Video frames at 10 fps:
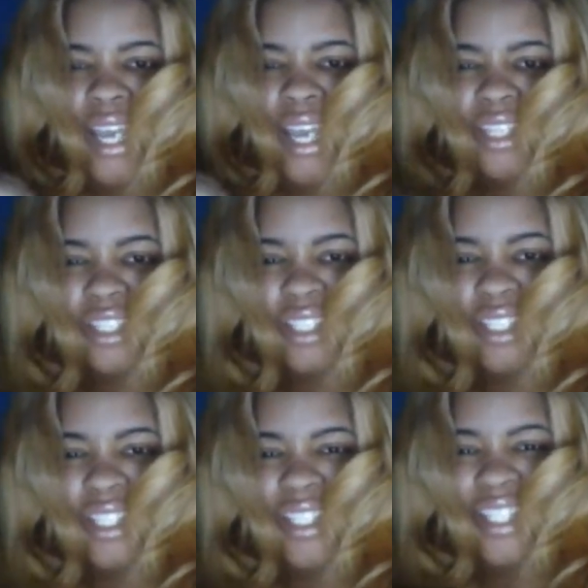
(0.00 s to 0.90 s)

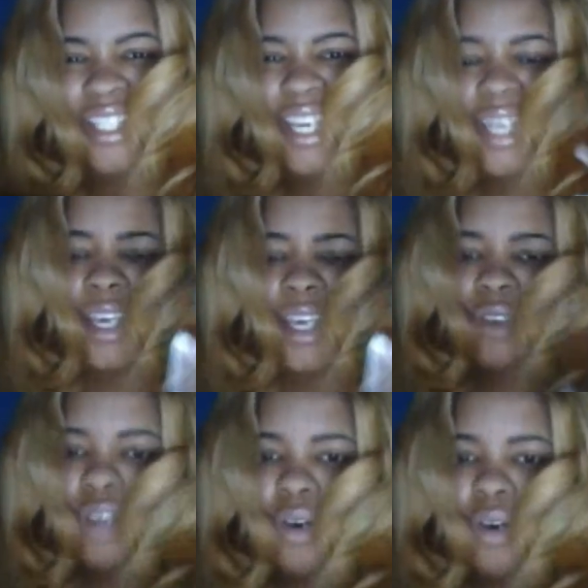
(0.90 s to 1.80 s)
actually saying
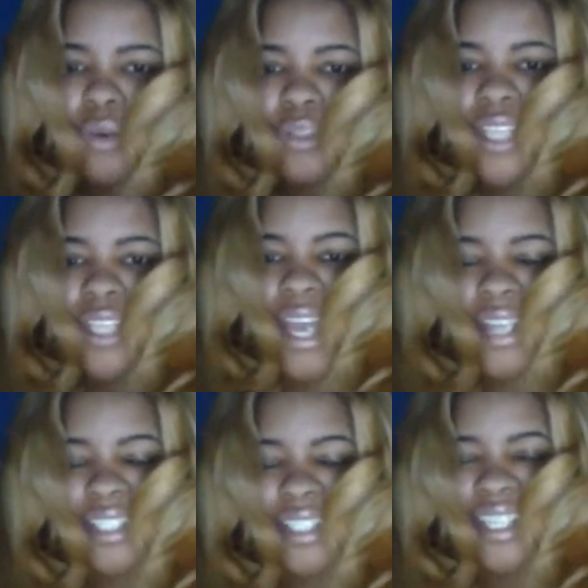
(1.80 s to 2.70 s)
hell no to
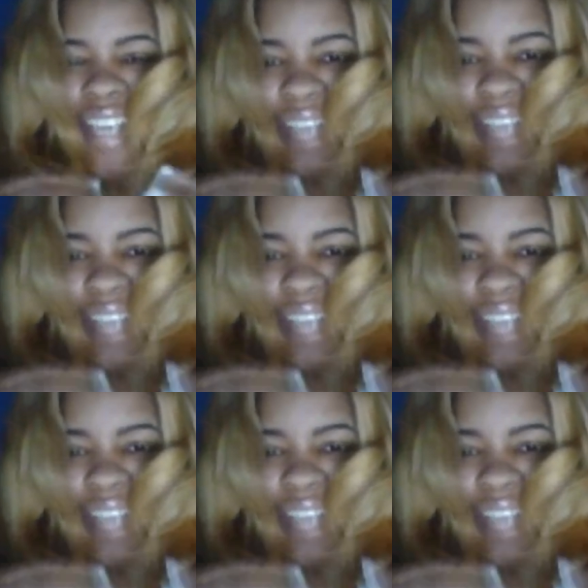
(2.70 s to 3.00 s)
actually